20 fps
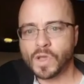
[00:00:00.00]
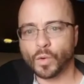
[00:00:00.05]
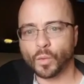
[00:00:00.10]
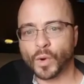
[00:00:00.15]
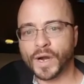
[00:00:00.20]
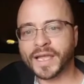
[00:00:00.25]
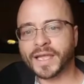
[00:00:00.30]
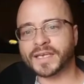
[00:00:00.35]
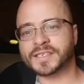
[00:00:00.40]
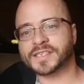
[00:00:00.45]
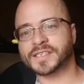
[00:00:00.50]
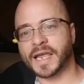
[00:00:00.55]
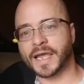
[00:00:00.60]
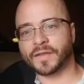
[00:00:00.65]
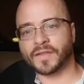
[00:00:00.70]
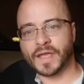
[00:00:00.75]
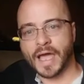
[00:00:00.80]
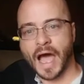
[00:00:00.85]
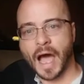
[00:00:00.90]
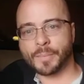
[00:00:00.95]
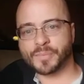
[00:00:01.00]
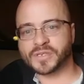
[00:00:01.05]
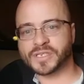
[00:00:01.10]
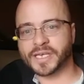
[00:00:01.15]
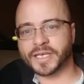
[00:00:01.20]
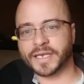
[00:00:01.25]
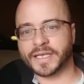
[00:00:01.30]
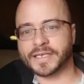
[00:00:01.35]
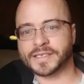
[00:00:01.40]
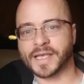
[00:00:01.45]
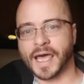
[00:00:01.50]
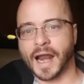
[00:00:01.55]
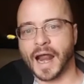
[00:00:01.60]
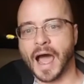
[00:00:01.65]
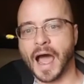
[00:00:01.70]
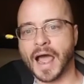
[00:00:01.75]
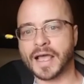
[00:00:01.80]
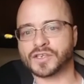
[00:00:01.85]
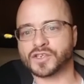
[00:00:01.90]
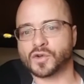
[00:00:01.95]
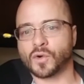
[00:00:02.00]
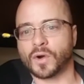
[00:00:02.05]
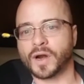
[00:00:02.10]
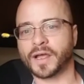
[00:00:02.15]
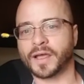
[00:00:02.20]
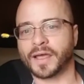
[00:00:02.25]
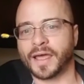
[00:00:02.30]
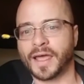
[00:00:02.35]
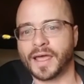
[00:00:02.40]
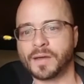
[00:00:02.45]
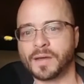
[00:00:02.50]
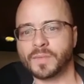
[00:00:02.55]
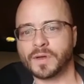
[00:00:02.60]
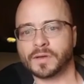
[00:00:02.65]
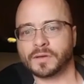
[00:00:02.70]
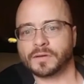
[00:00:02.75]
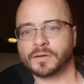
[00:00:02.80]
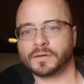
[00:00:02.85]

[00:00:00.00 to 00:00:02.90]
Rick is saying the opposite. He's got a high-scoring game.